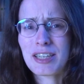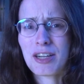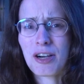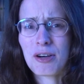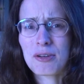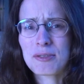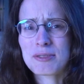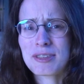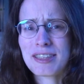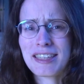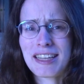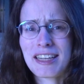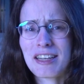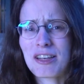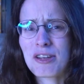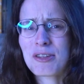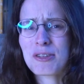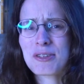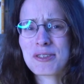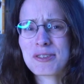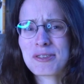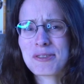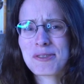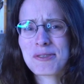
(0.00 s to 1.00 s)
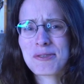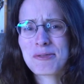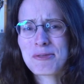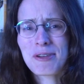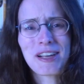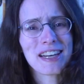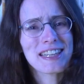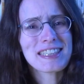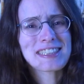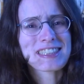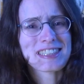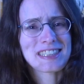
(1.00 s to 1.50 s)
coat can look
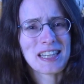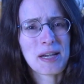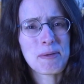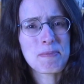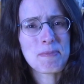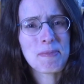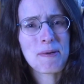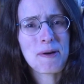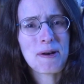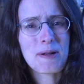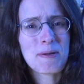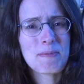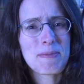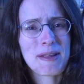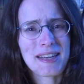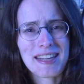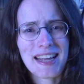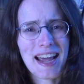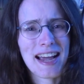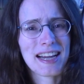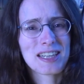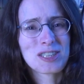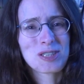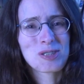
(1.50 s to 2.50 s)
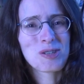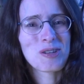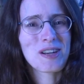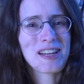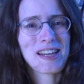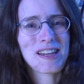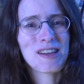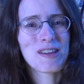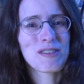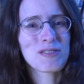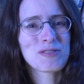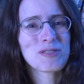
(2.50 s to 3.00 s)
really simple, but
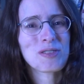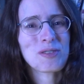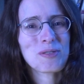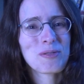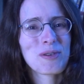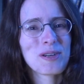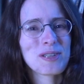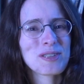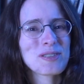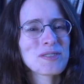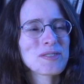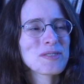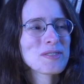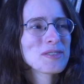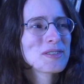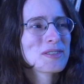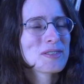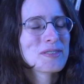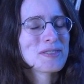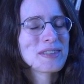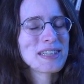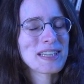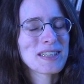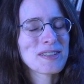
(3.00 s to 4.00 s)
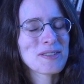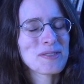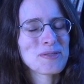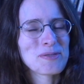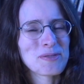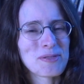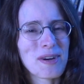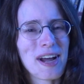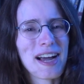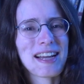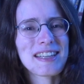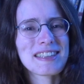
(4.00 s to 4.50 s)
actually if you want to do it
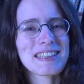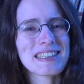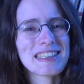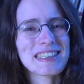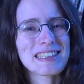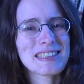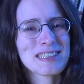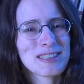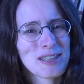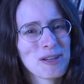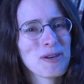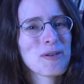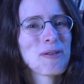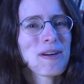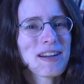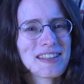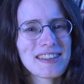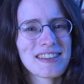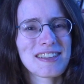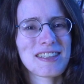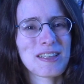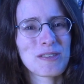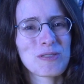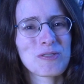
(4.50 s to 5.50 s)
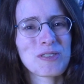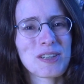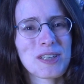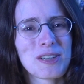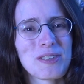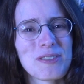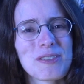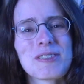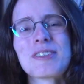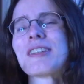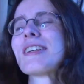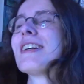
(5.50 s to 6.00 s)
right, it's quite
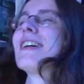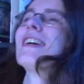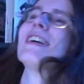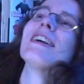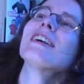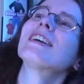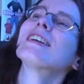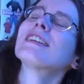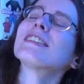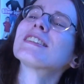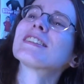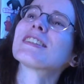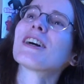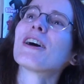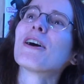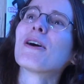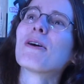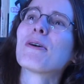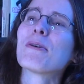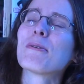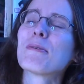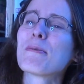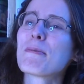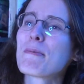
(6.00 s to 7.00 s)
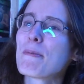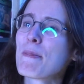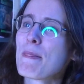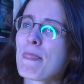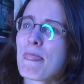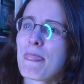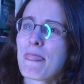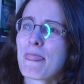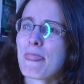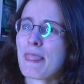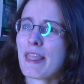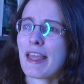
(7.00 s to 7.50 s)
difficult. So
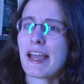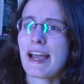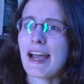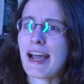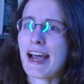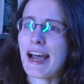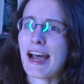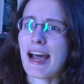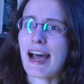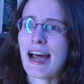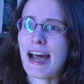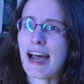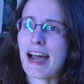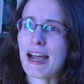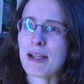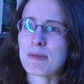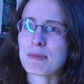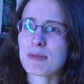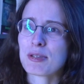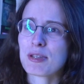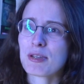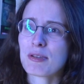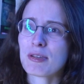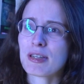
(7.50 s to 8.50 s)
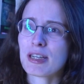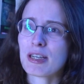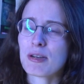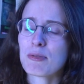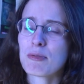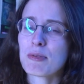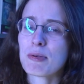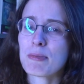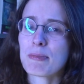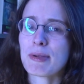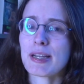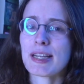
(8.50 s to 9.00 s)
I'm currently
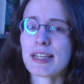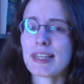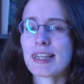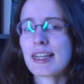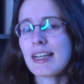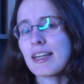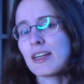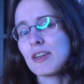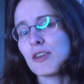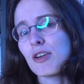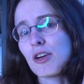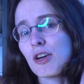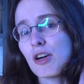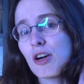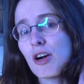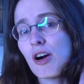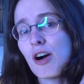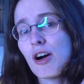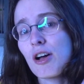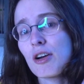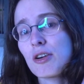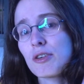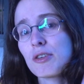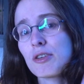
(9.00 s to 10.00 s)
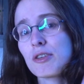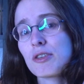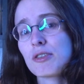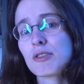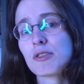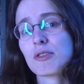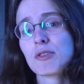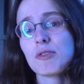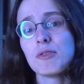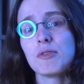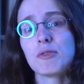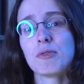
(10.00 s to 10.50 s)
remaking the
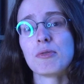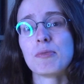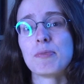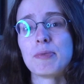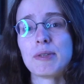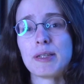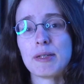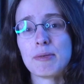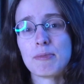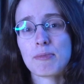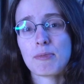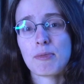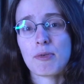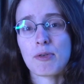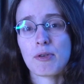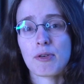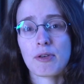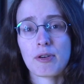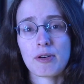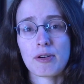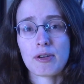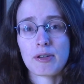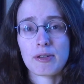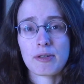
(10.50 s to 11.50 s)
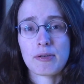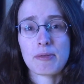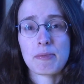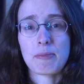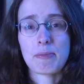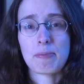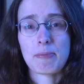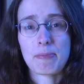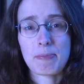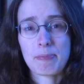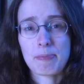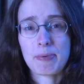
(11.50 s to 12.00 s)
color to be more
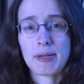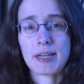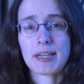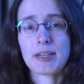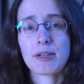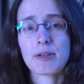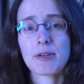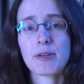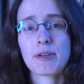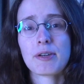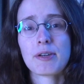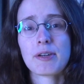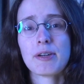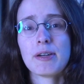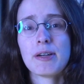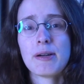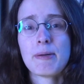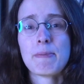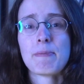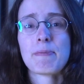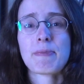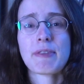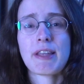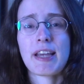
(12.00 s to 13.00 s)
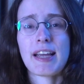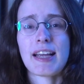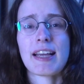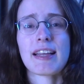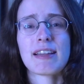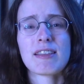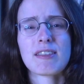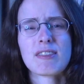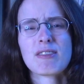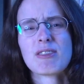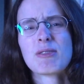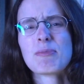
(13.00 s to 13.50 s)
bigger
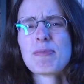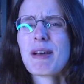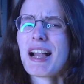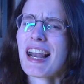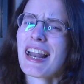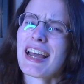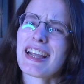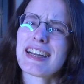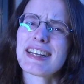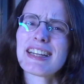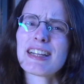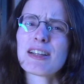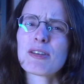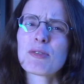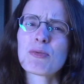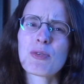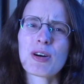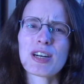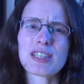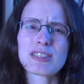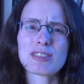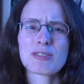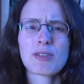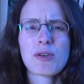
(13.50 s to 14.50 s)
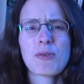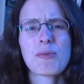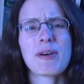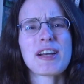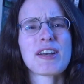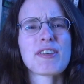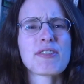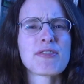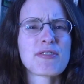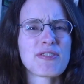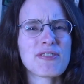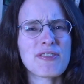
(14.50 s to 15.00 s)
and my lining was
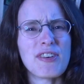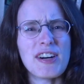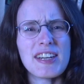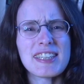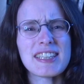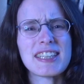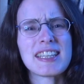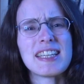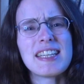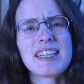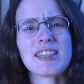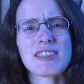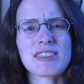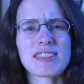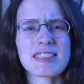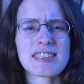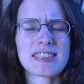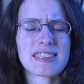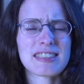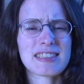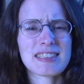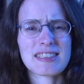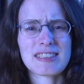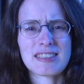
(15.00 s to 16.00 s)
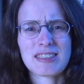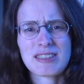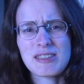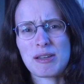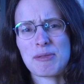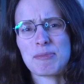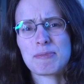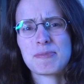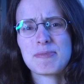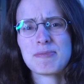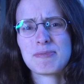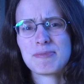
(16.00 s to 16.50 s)
quite funky on
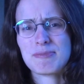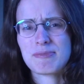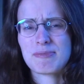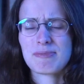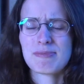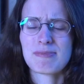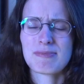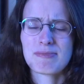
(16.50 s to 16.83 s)
some